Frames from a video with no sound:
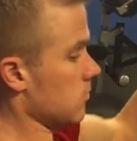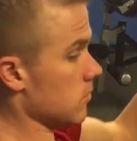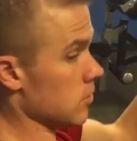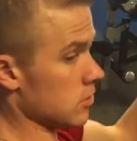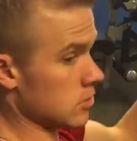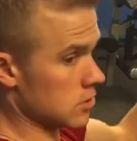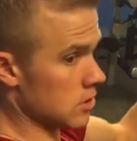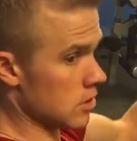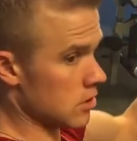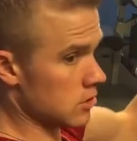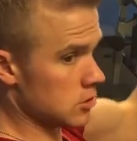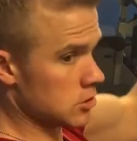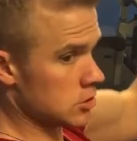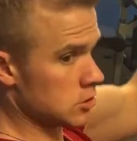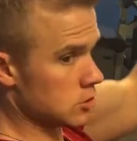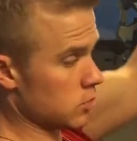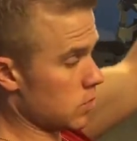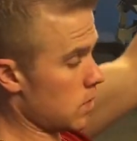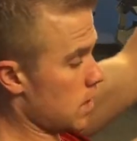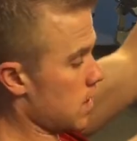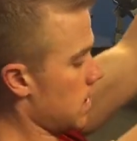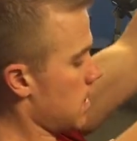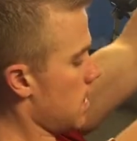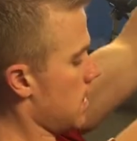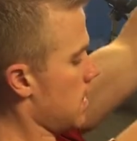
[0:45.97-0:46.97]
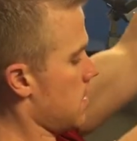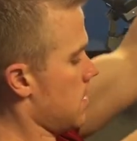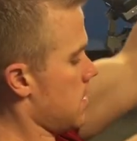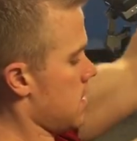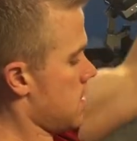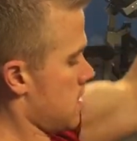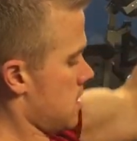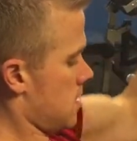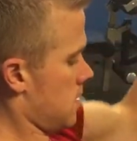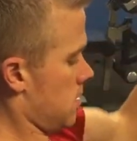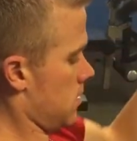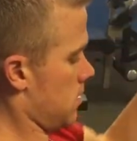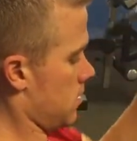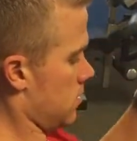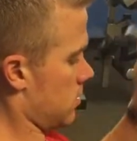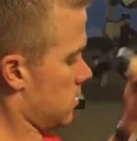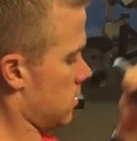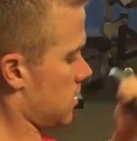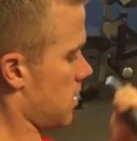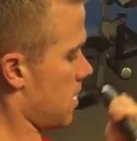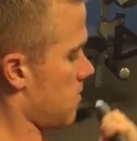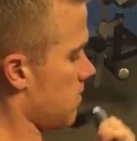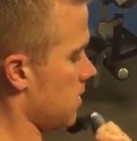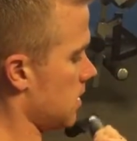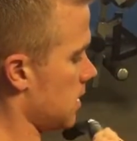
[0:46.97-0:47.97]
There's no swinging, you're
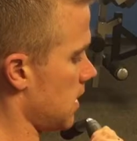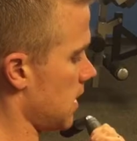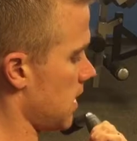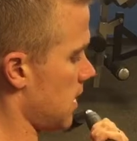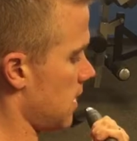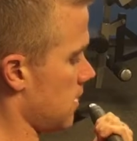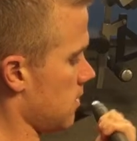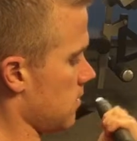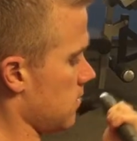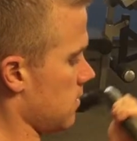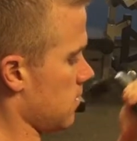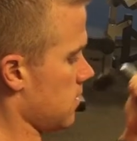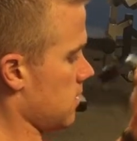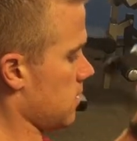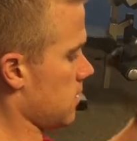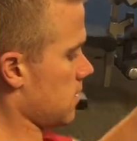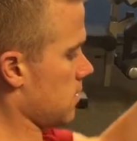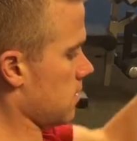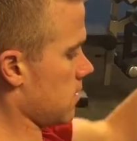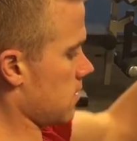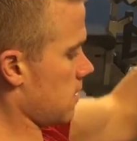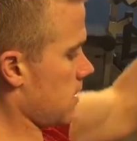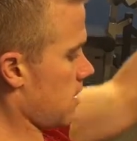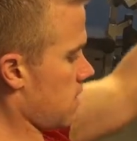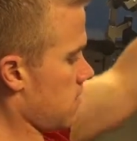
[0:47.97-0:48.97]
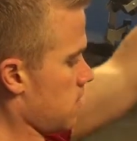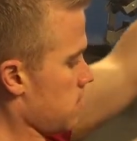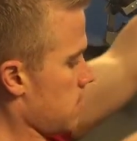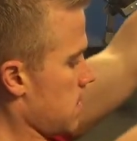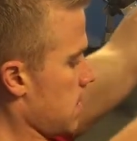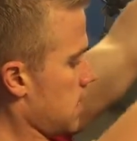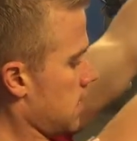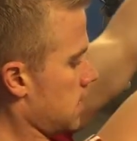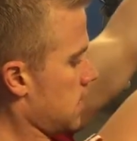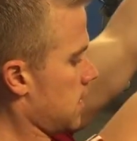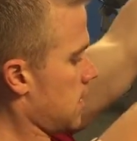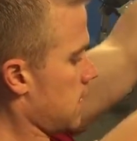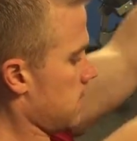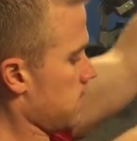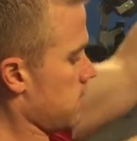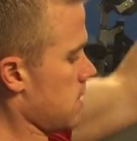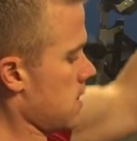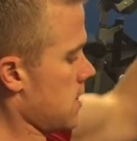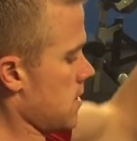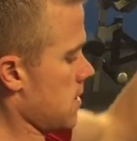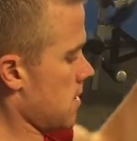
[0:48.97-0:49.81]
just coming down, coming back up.